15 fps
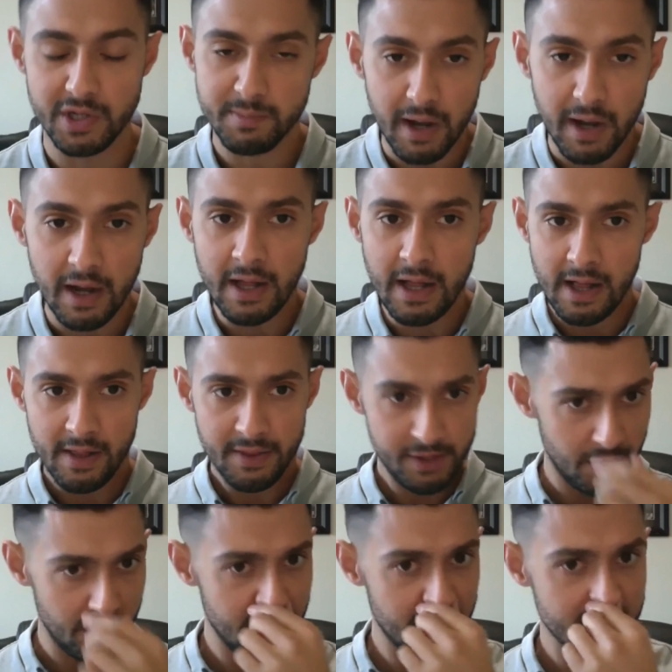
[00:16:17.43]
But, you
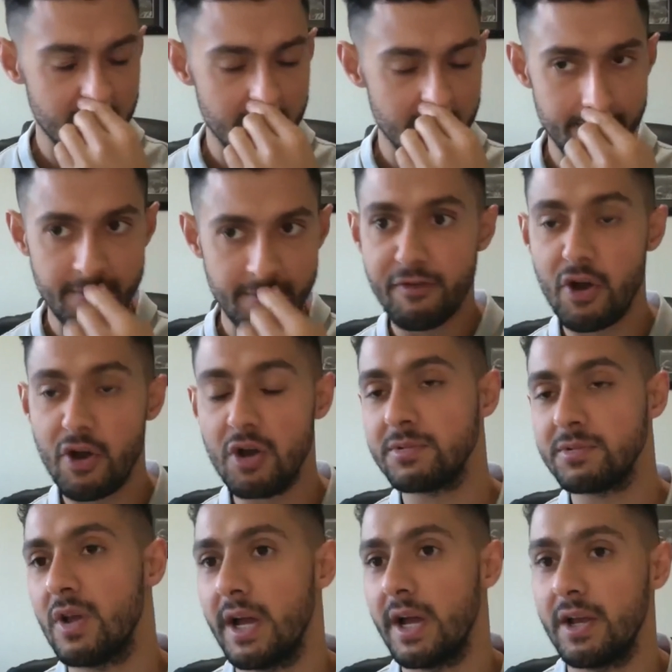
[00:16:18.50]
know, there's
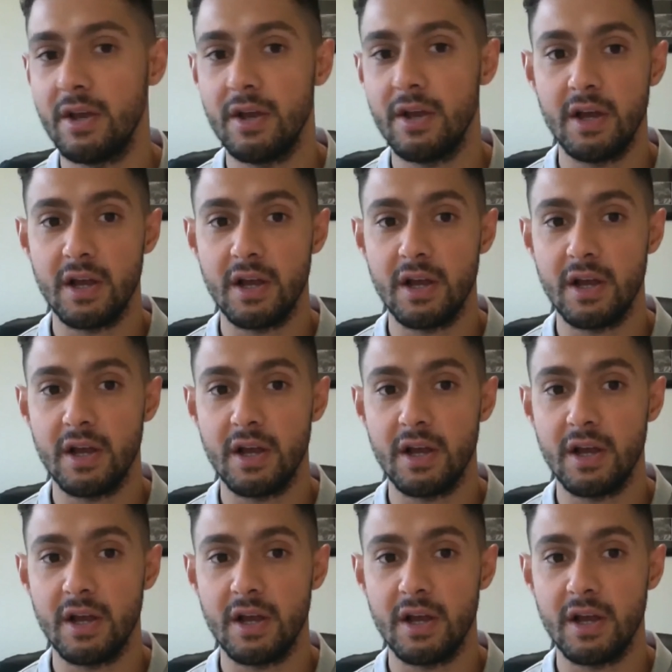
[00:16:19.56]
firms like a